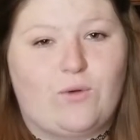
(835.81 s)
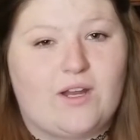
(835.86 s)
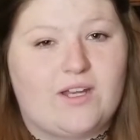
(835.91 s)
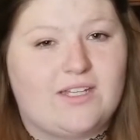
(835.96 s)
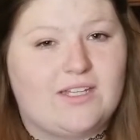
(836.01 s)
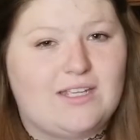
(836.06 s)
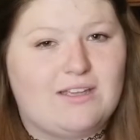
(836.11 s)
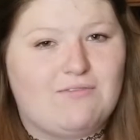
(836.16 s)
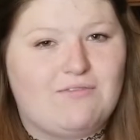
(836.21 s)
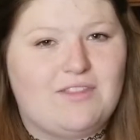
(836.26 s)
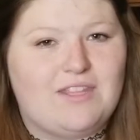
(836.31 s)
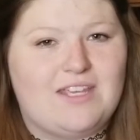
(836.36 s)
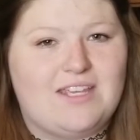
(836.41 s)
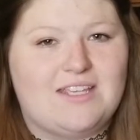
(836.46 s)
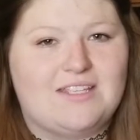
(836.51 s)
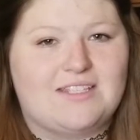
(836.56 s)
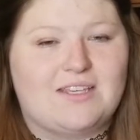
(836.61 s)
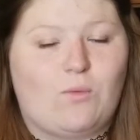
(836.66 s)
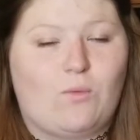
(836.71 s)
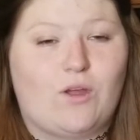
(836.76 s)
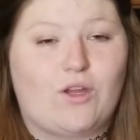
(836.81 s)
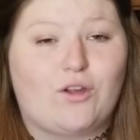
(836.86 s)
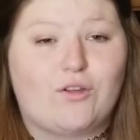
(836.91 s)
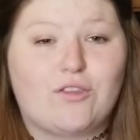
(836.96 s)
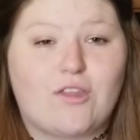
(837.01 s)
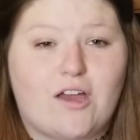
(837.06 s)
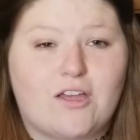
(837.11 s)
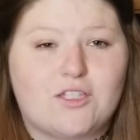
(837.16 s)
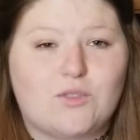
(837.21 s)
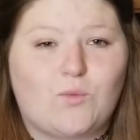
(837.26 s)
read any of these and what your
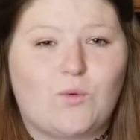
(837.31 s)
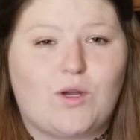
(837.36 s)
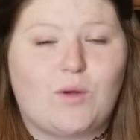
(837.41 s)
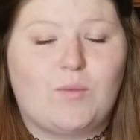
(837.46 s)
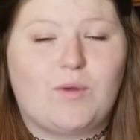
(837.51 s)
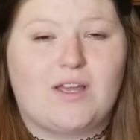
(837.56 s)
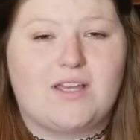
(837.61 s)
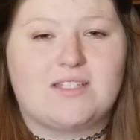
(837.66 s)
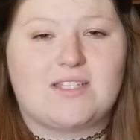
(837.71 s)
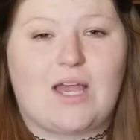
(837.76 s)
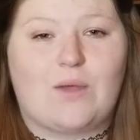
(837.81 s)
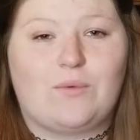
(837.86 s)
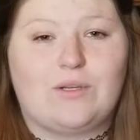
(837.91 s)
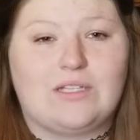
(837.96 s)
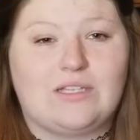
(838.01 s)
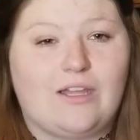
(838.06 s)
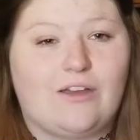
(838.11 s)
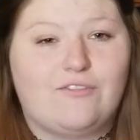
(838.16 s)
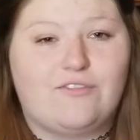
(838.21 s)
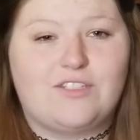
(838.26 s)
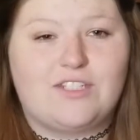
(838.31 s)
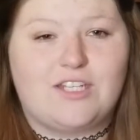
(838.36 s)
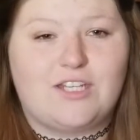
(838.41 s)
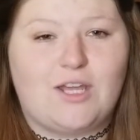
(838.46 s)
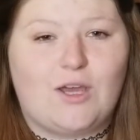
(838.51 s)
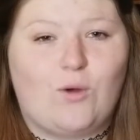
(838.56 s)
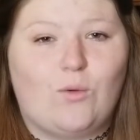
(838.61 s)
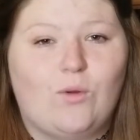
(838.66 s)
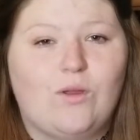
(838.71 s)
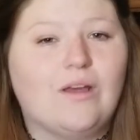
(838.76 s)
thoughts were, because I would love to
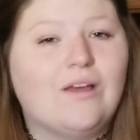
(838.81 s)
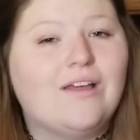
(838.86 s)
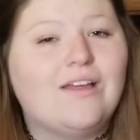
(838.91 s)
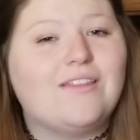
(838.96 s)
know.